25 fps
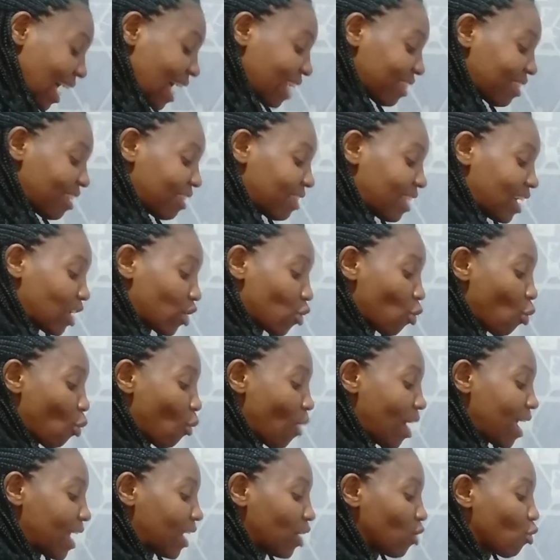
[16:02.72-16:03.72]
other than
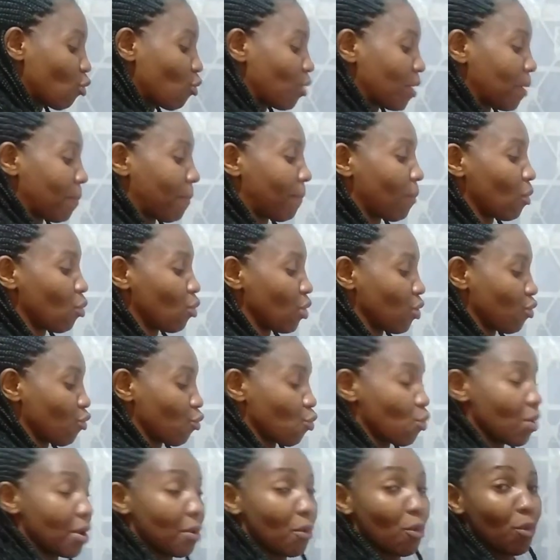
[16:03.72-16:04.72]
when
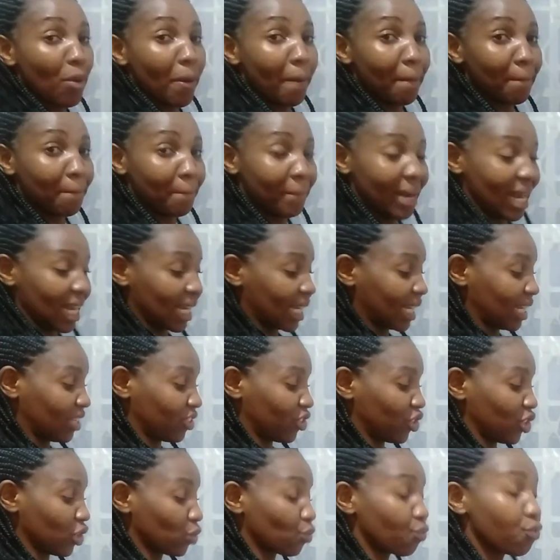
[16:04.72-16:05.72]
we
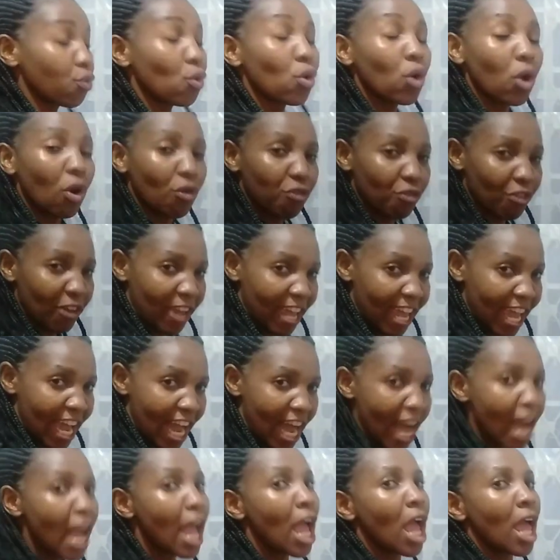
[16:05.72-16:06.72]
package it full of
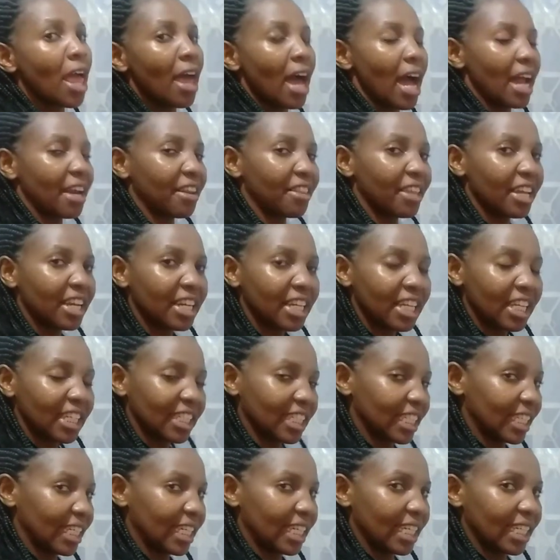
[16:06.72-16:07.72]
air and then it
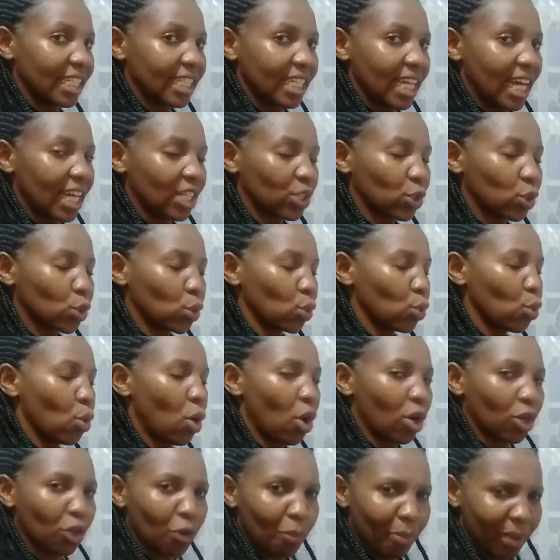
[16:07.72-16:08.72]
has to
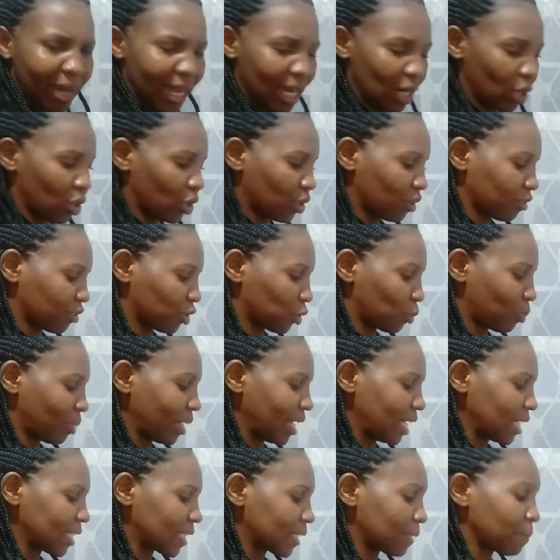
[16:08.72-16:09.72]
occupy a lot of
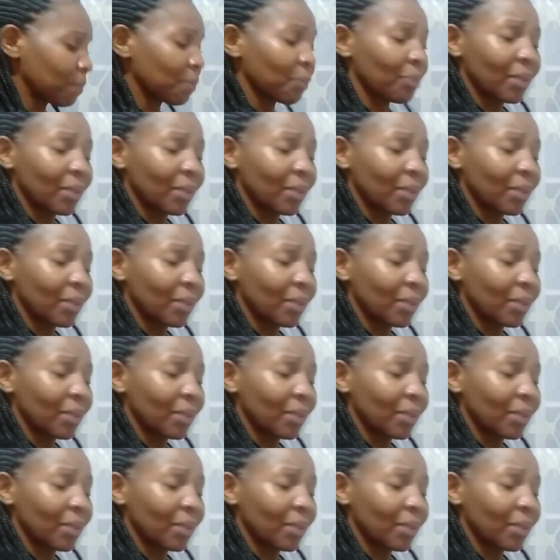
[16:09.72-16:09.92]
space.